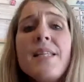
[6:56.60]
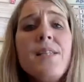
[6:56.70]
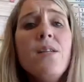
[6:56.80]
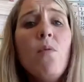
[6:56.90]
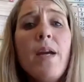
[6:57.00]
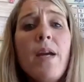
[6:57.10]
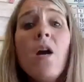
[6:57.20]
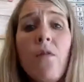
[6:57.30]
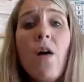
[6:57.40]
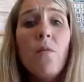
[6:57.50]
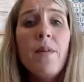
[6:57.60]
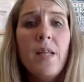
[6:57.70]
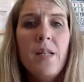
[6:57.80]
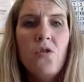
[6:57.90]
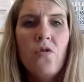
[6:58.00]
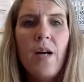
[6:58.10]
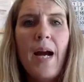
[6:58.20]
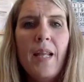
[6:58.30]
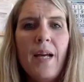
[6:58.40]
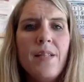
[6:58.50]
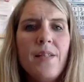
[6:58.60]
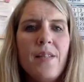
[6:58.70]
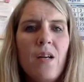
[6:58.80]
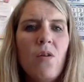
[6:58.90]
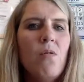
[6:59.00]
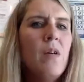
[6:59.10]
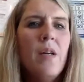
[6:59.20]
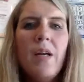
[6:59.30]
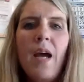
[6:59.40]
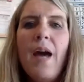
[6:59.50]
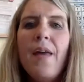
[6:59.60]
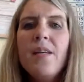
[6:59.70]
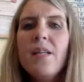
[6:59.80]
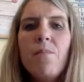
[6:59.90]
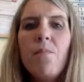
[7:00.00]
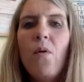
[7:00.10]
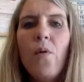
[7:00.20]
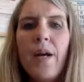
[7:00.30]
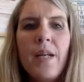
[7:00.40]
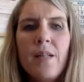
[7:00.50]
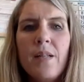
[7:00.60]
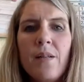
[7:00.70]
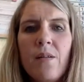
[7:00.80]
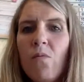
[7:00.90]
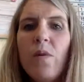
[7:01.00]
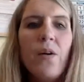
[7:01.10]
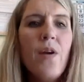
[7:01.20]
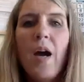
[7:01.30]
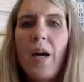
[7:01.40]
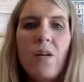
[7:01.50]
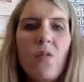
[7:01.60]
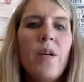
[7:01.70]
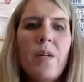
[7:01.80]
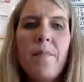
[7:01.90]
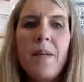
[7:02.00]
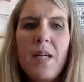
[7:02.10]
So we are following the district guidelines. So at this point, we are not going to be